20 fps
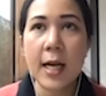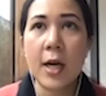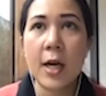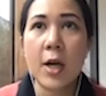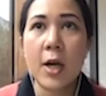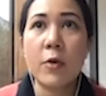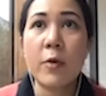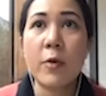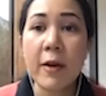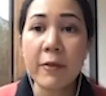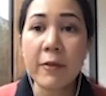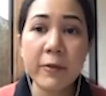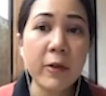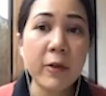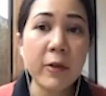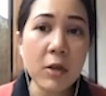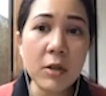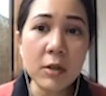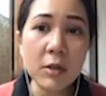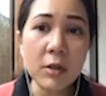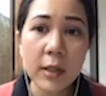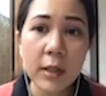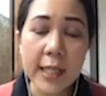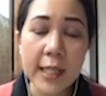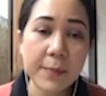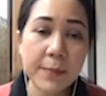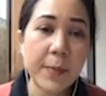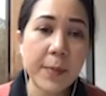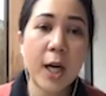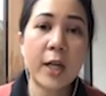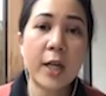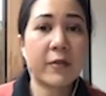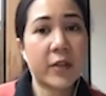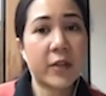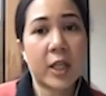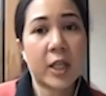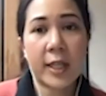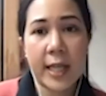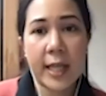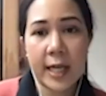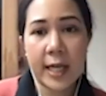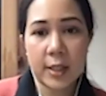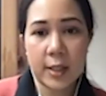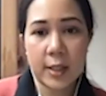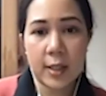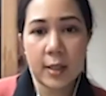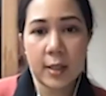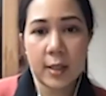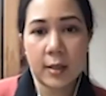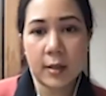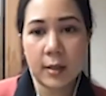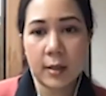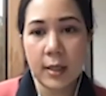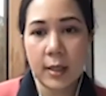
Referral is part of the connection.